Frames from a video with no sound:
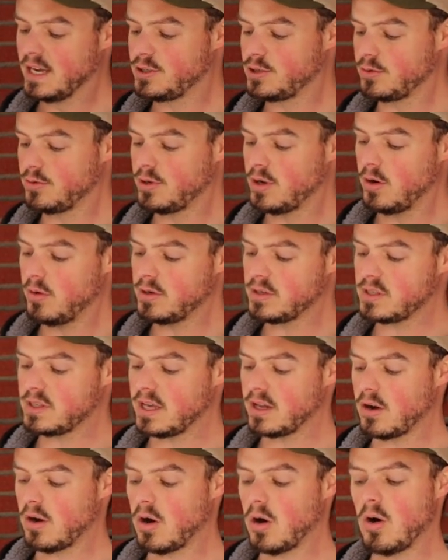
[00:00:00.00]
is you'll notice
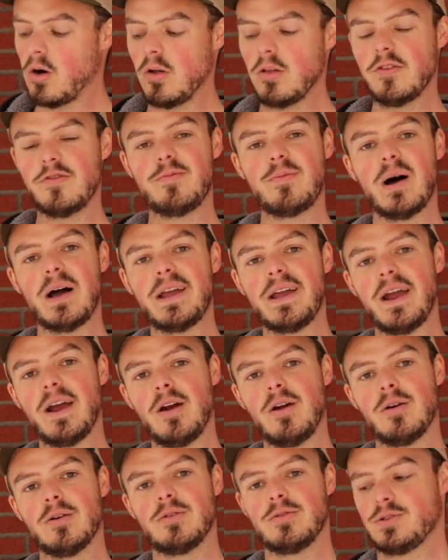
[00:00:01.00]
that all of my
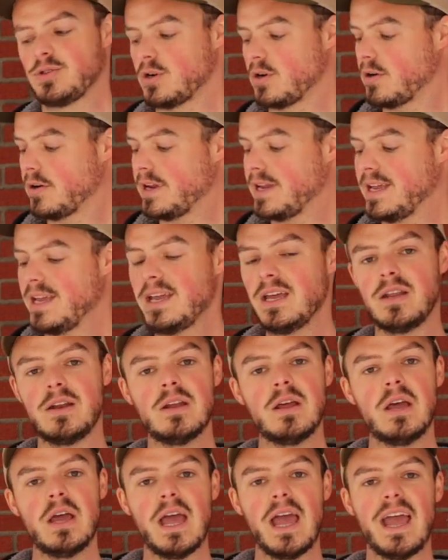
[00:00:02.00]
arrows are
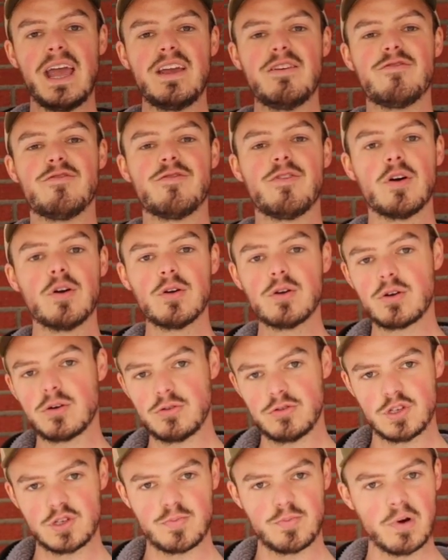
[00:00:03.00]
in a
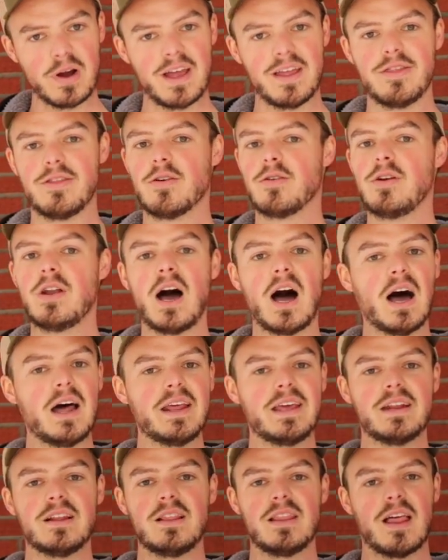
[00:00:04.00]
vertical spread. They're
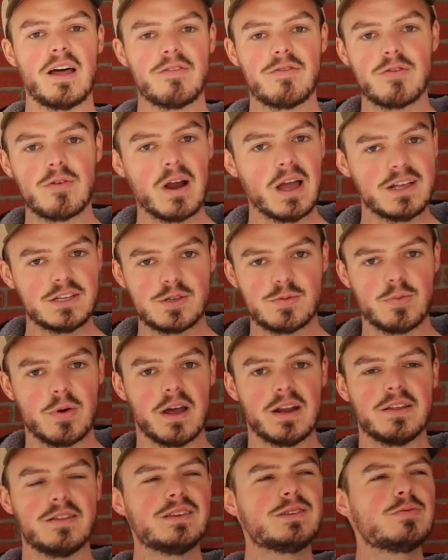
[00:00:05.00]
not in a left-right
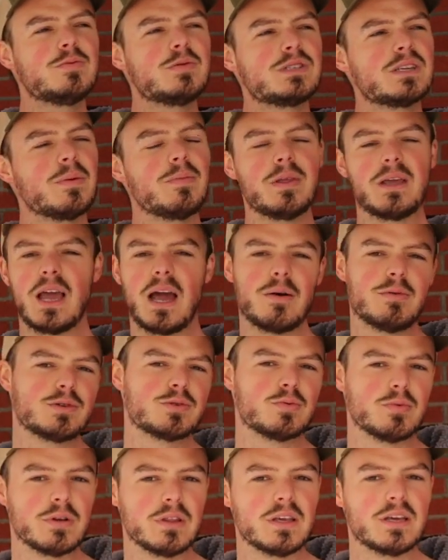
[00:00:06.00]
spread. And this was something I
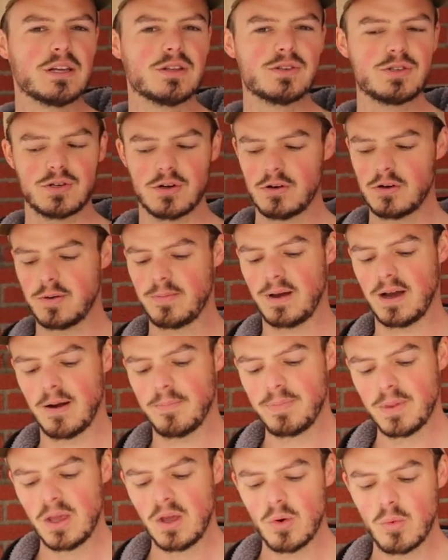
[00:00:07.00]
was really concerned
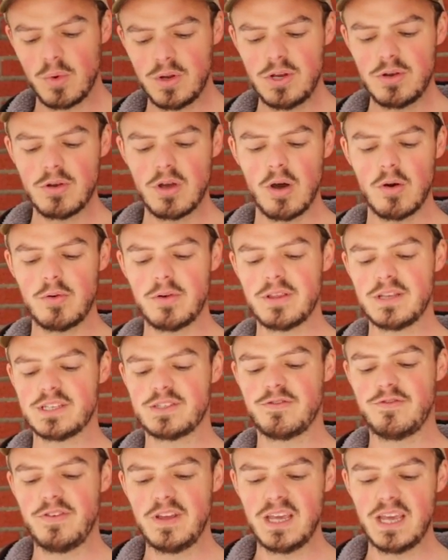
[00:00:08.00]
about. When you go to
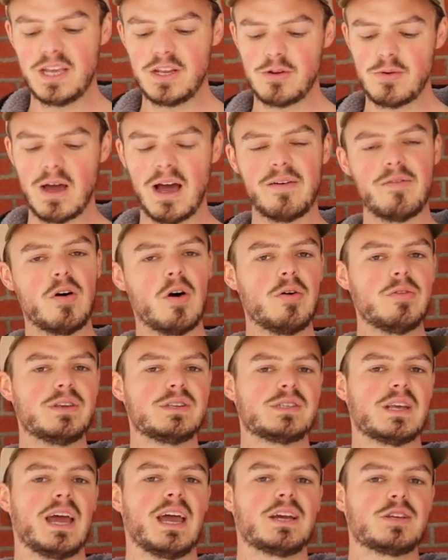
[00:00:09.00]
this V and you have all
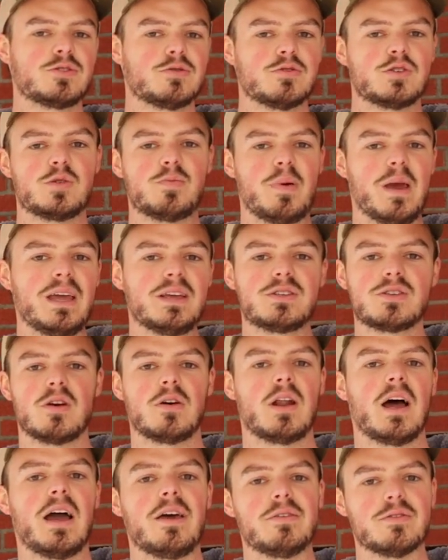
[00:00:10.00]
this extra space
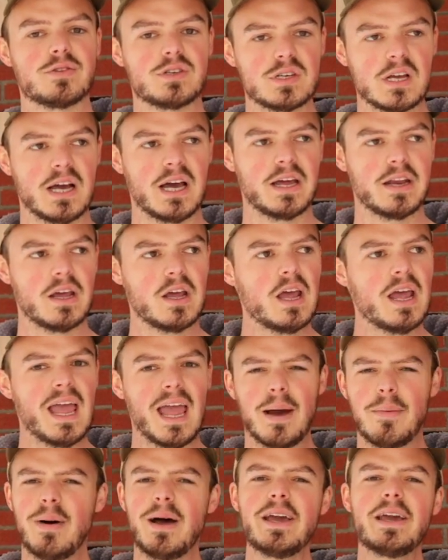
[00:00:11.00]
on either side,
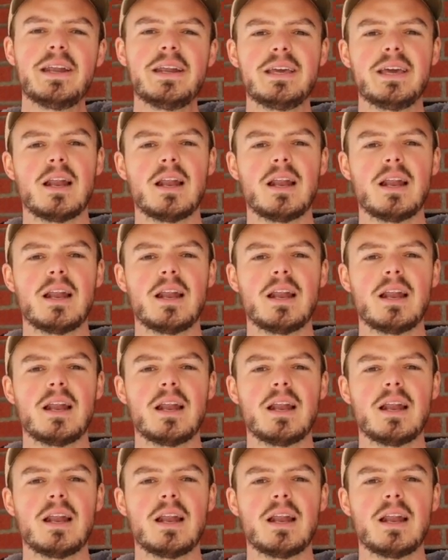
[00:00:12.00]
am I going to